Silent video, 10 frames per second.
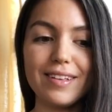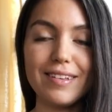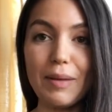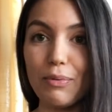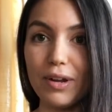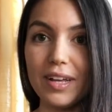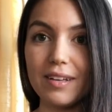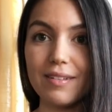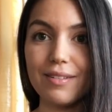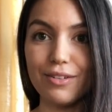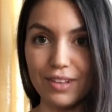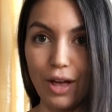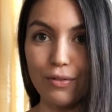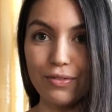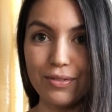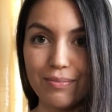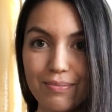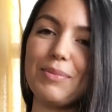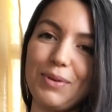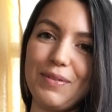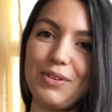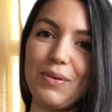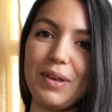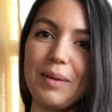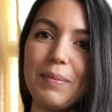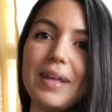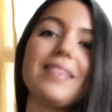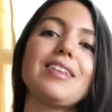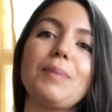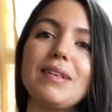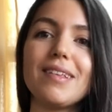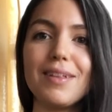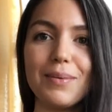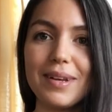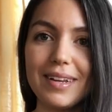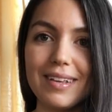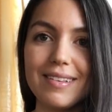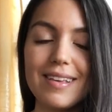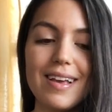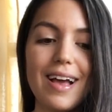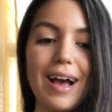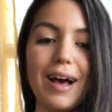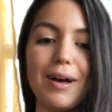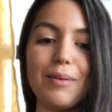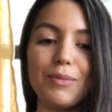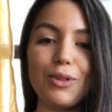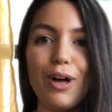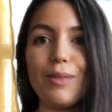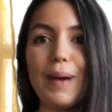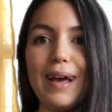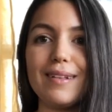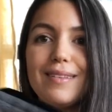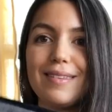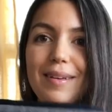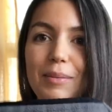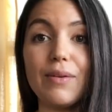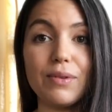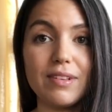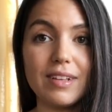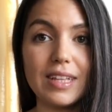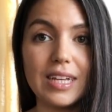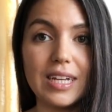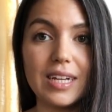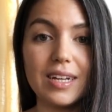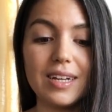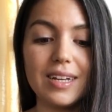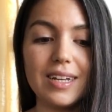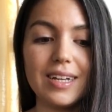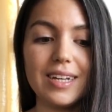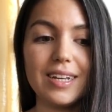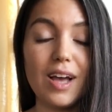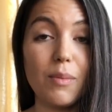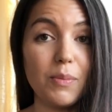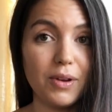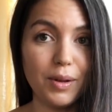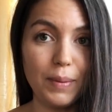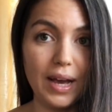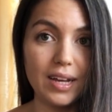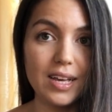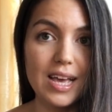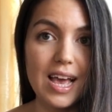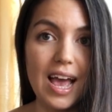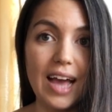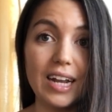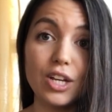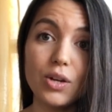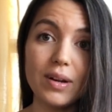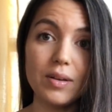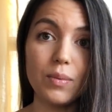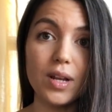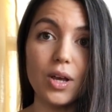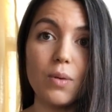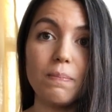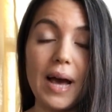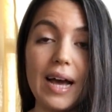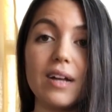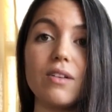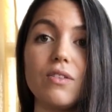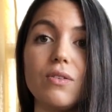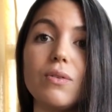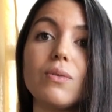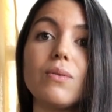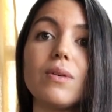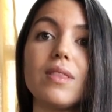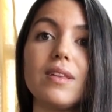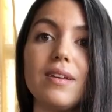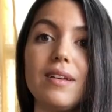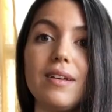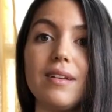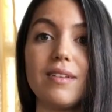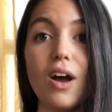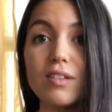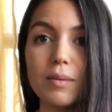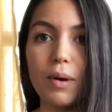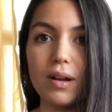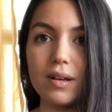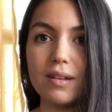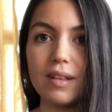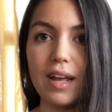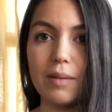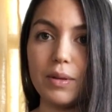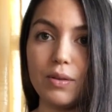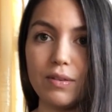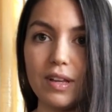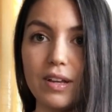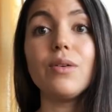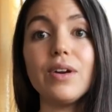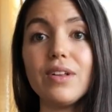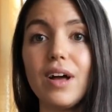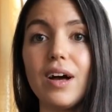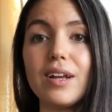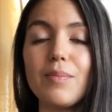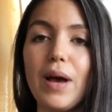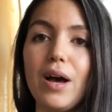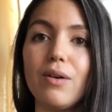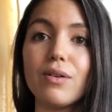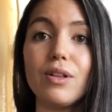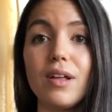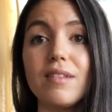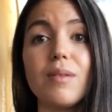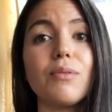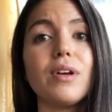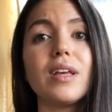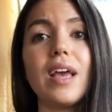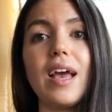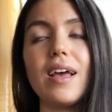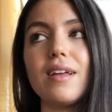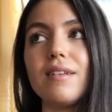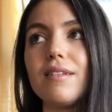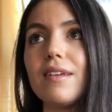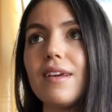diapering yourself. I'm sort of joking, but that's basically what it is. Cloth pads. I recently got my period back, and I knew I didn't want to go back to the toxic products that I had been using. We hear a lot about cloth diapering and